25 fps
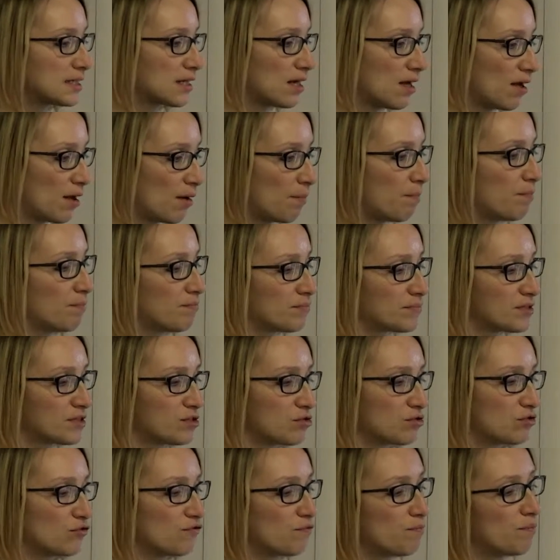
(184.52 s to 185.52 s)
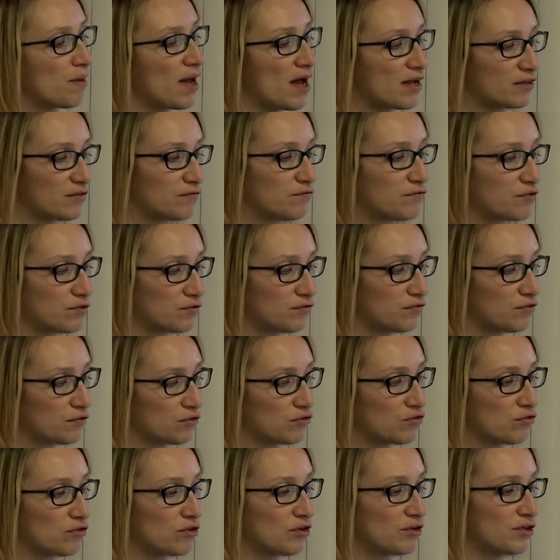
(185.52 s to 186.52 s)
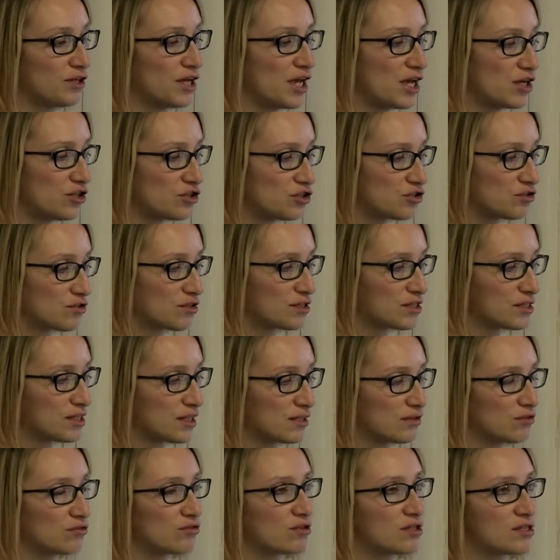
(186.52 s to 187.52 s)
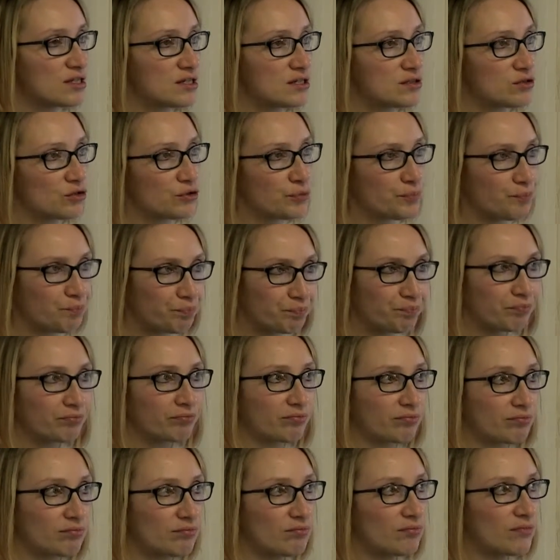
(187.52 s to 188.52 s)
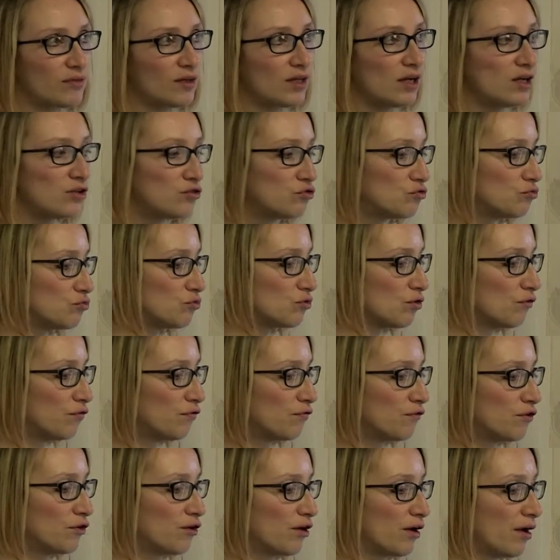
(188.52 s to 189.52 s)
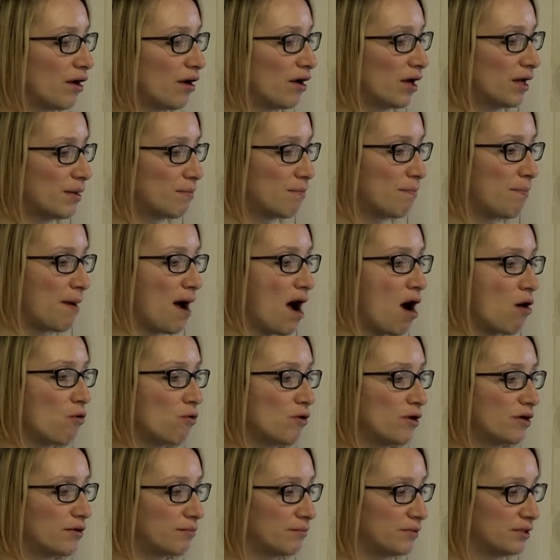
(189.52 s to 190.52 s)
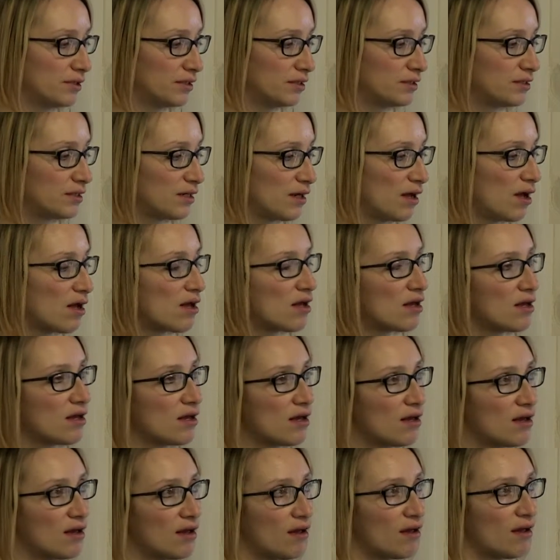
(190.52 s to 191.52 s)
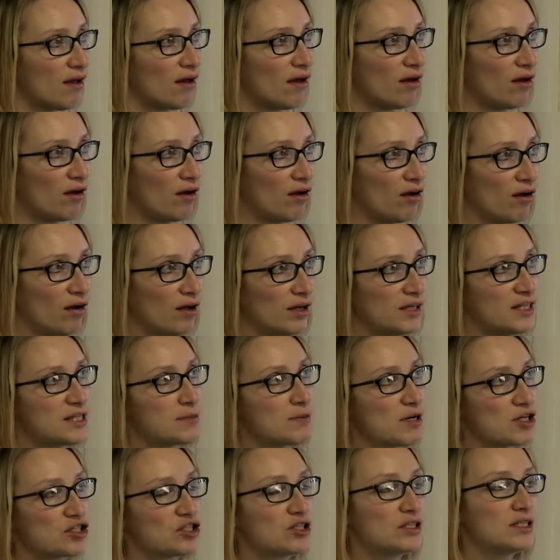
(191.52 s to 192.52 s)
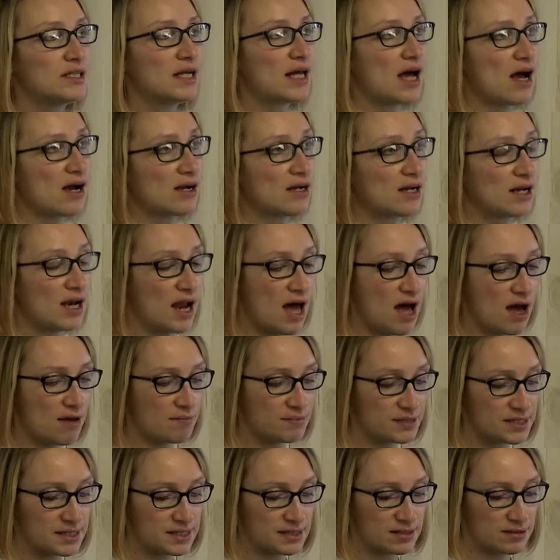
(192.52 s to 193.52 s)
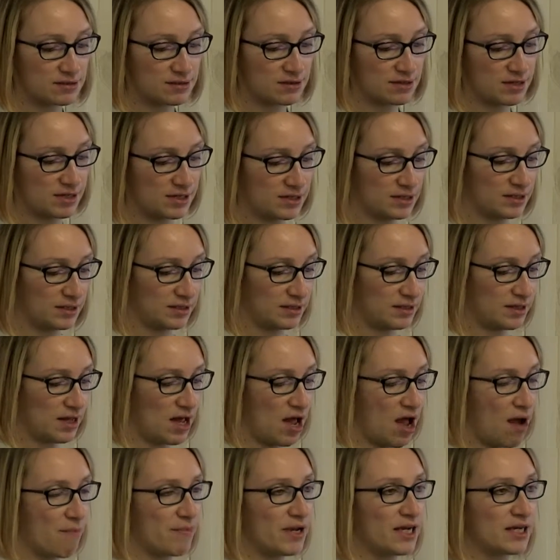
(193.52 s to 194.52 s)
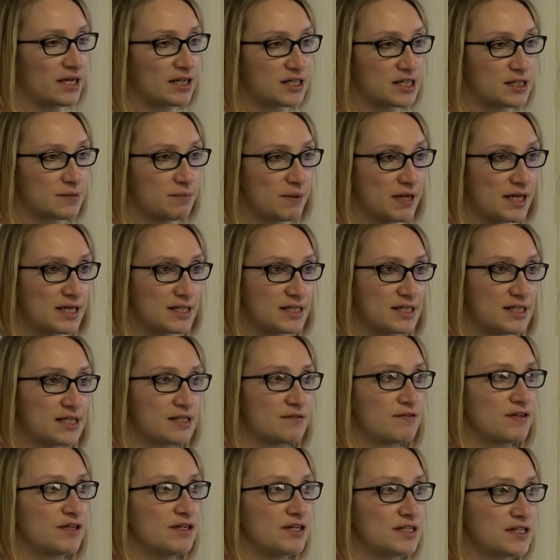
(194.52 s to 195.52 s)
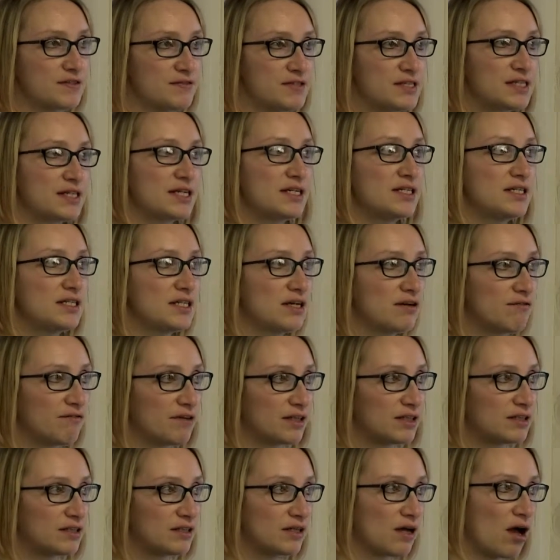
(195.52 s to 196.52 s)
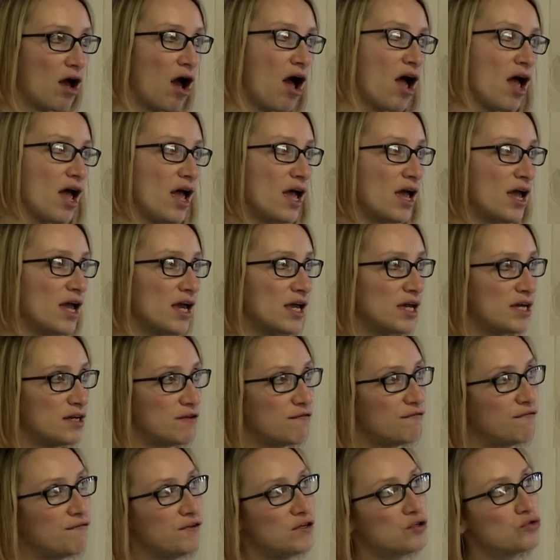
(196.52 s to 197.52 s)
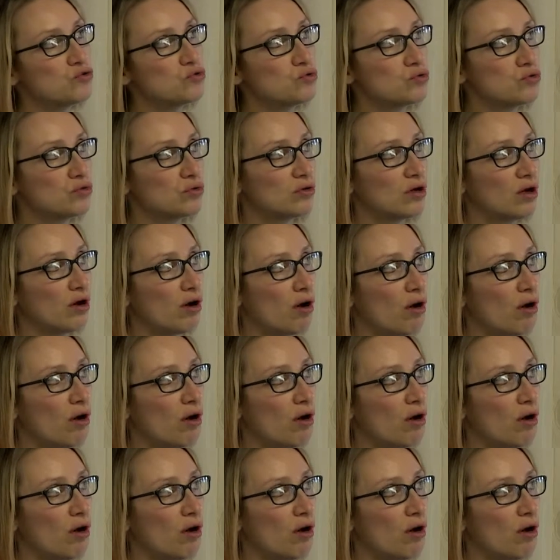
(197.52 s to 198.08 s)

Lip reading: a sort of platform for co-creations and also a tool for empowerment, especially in art clubs and spaces. There is this idea that if you